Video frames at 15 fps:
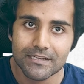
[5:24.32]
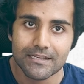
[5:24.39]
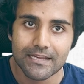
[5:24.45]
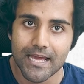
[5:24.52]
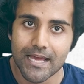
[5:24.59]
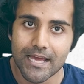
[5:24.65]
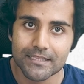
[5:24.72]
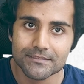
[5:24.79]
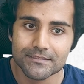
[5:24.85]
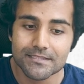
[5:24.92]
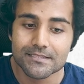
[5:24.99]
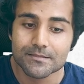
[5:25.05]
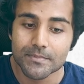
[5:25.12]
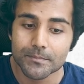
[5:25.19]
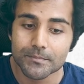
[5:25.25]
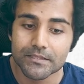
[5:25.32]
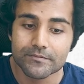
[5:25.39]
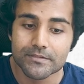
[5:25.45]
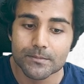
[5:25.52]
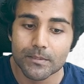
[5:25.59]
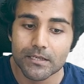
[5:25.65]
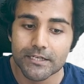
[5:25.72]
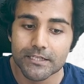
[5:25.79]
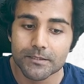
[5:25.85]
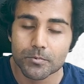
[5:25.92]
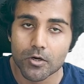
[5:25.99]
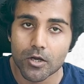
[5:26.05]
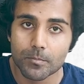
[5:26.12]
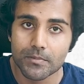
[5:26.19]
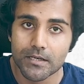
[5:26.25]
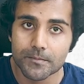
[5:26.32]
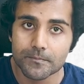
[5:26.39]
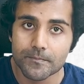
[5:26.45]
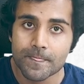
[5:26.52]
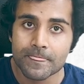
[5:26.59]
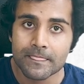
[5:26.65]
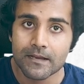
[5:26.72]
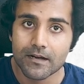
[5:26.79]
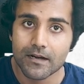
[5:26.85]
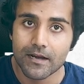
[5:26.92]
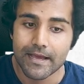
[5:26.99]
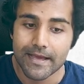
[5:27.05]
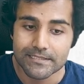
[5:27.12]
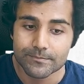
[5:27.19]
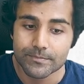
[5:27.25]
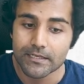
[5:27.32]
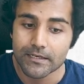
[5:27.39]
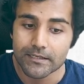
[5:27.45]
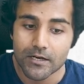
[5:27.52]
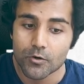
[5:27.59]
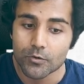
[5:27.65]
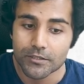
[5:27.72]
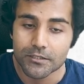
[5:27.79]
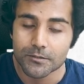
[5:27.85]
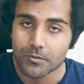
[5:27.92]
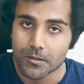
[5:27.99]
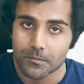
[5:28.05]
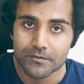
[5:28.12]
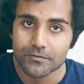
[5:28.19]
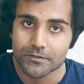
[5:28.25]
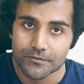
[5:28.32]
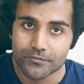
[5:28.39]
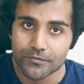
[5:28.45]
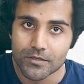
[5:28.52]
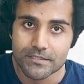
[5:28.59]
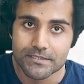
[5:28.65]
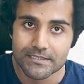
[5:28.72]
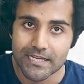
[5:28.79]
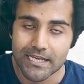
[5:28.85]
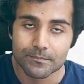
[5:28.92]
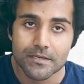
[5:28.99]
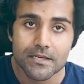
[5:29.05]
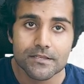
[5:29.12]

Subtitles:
and this memory visibility problem has been encountered probably for the first time.